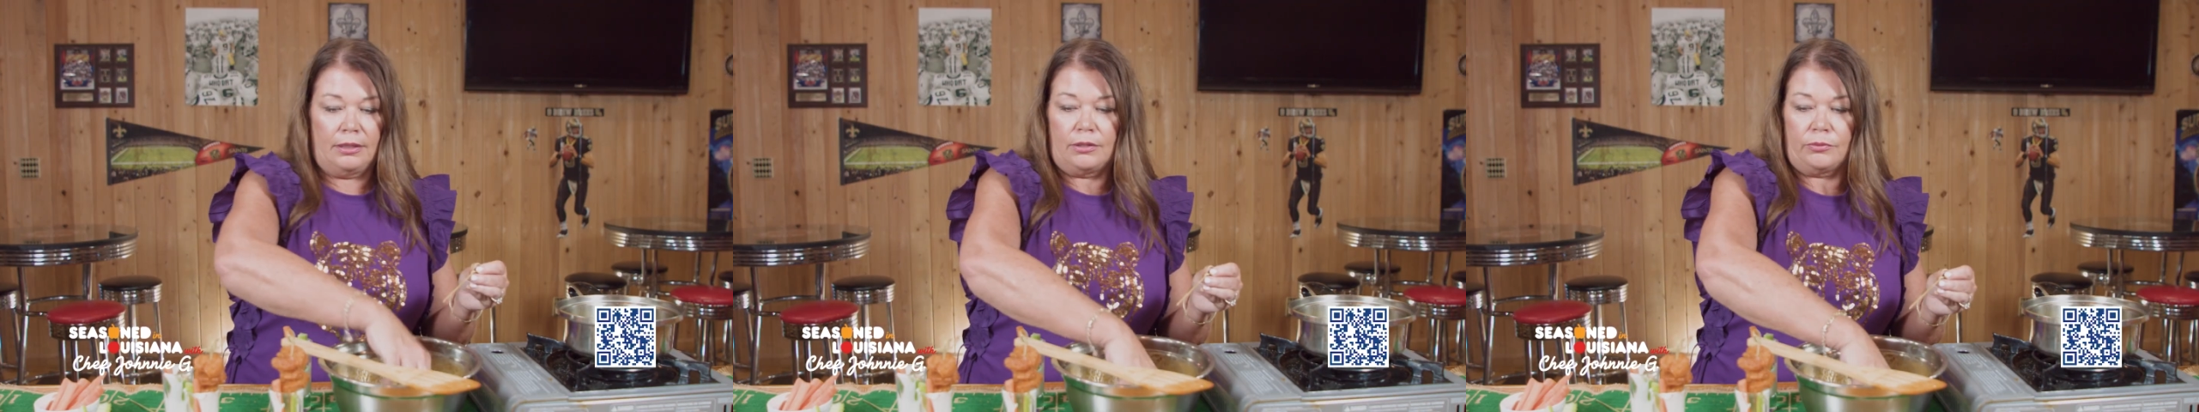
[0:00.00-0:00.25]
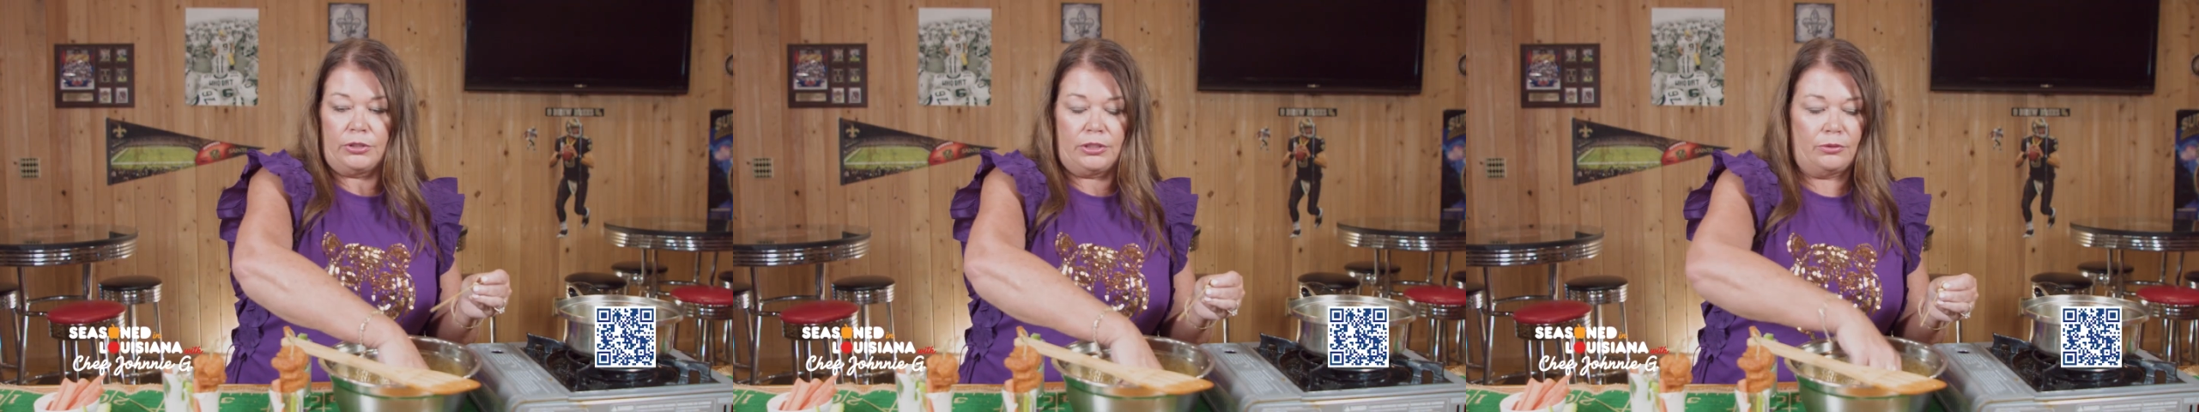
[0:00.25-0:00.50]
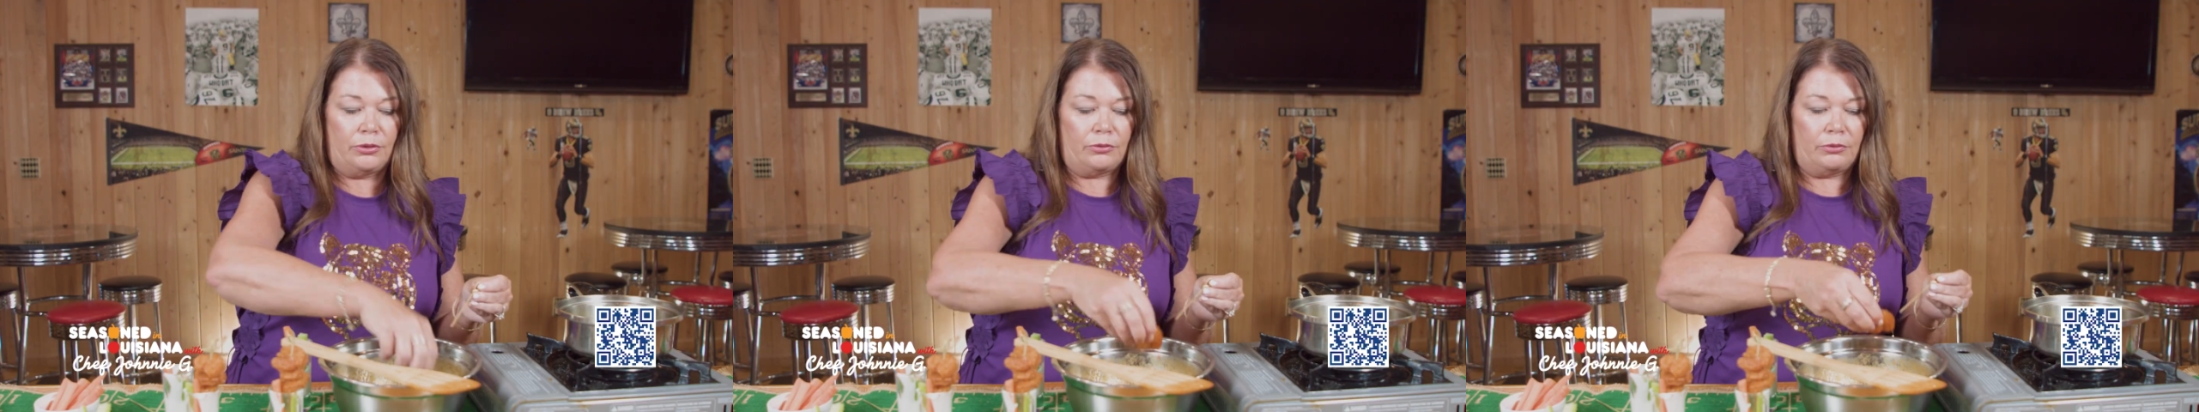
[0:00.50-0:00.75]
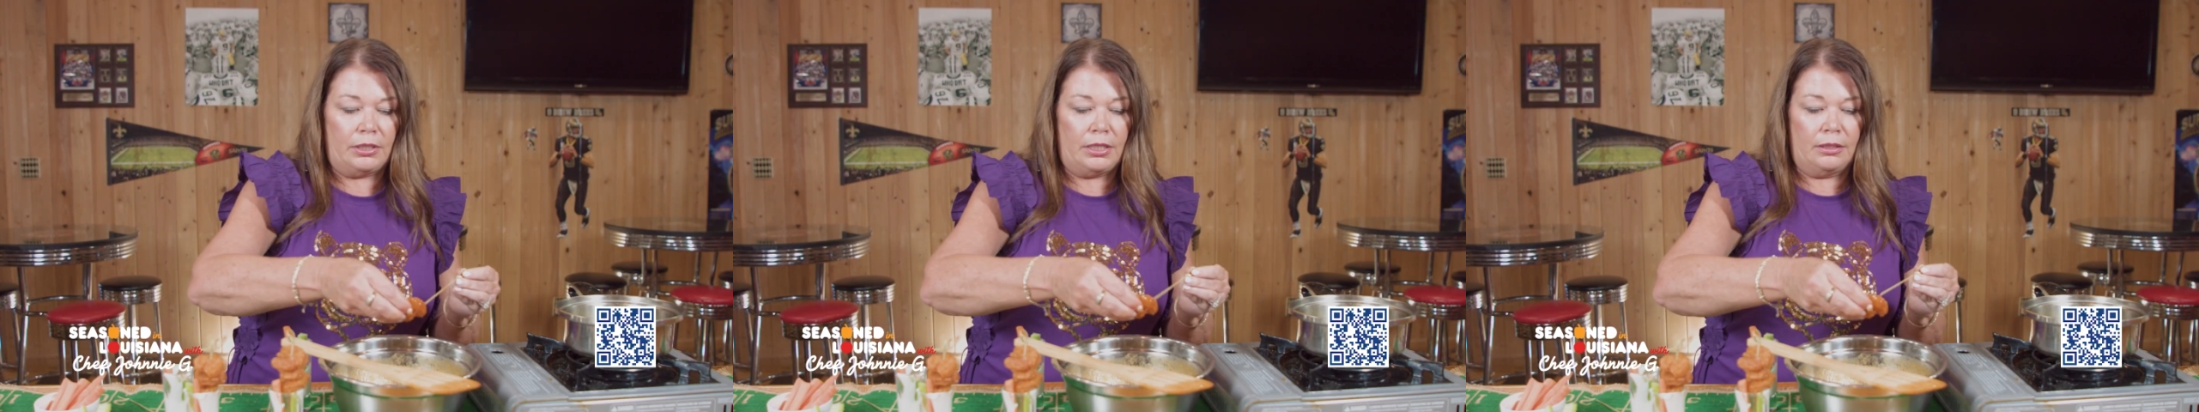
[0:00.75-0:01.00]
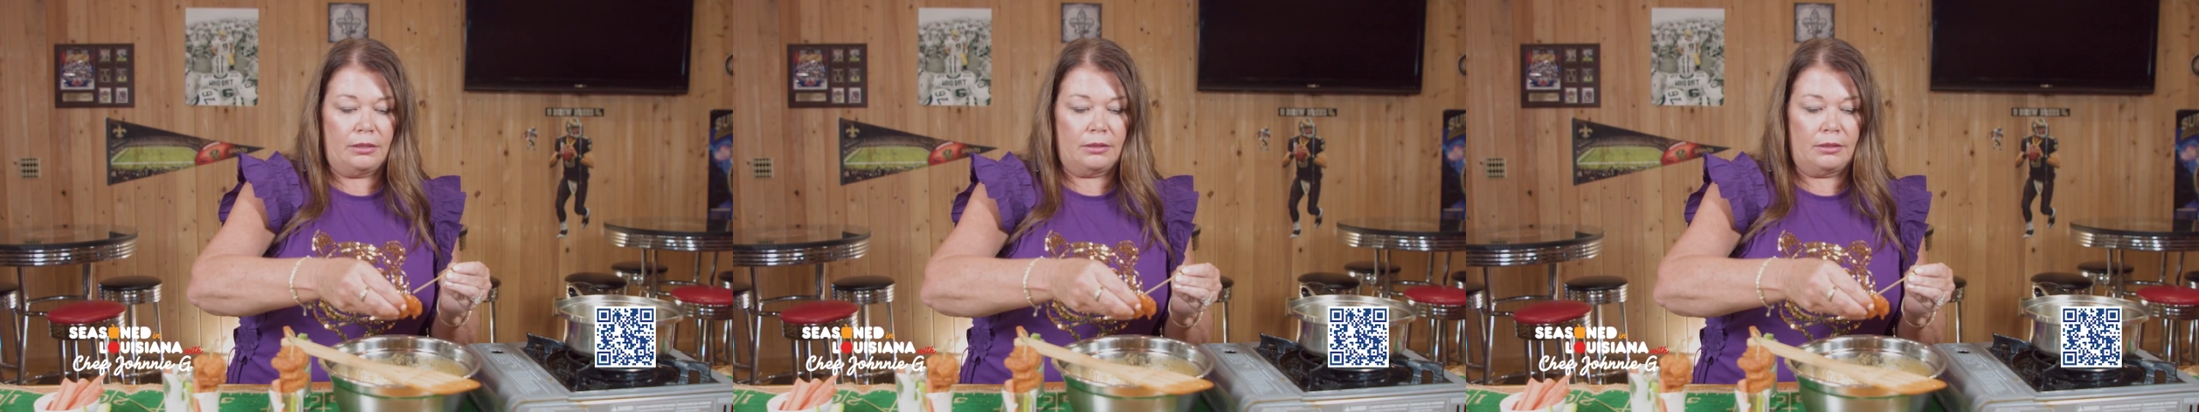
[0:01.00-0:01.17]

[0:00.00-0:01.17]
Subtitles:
1, 2, 3.